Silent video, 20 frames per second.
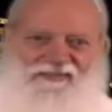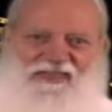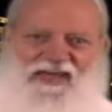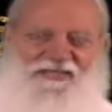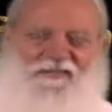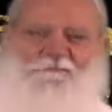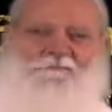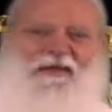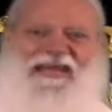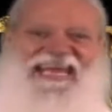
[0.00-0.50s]

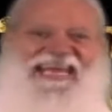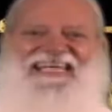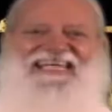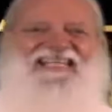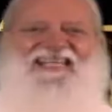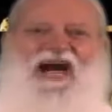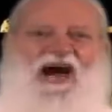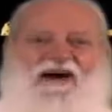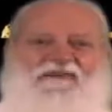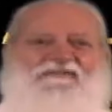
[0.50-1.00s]
that's being
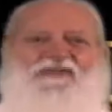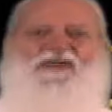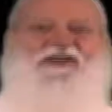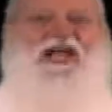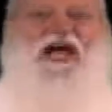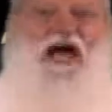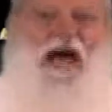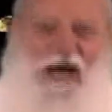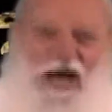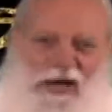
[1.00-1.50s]

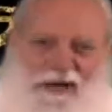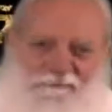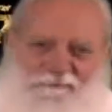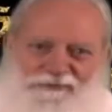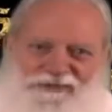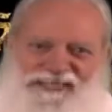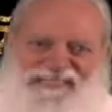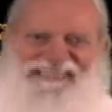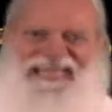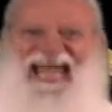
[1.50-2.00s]
covered
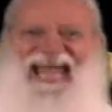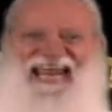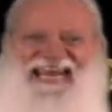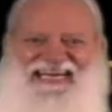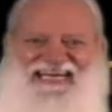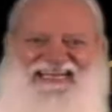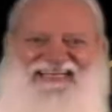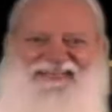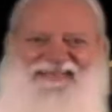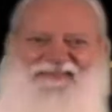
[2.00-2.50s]
up today.